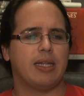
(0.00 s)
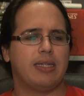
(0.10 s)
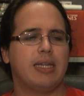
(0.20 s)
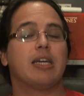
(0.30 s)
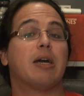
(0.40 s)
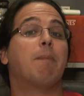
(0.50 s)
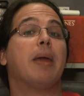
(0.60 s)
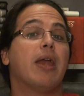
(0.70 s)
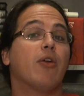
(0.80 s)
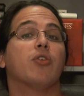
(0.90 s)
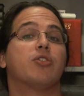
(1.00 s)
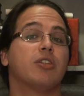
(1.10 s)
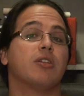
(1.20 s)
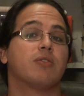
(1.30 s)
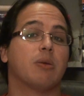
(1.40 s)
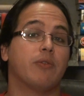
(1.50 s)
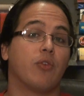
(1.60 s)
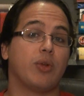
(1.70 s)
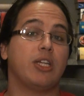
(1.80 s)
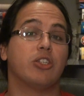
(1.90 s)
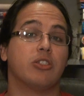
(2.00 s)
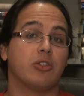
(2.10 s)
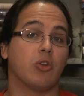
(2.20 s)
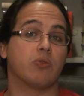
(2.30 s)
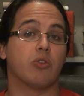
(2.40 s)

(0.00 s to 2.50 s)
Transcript: did a comparison of some of the regions in terms